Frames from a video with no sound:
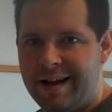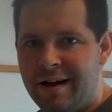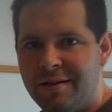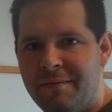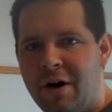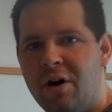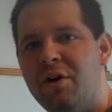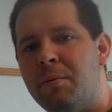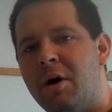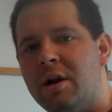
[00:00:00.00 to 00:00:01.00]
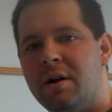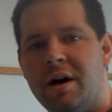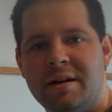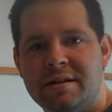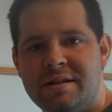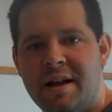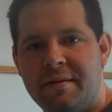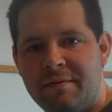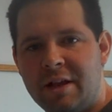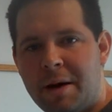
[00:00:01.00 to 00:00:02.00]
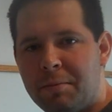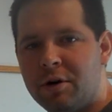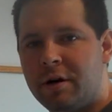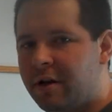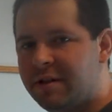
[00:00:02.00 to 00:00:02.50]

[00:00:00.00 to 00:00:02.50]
down the volume on his Def Leppard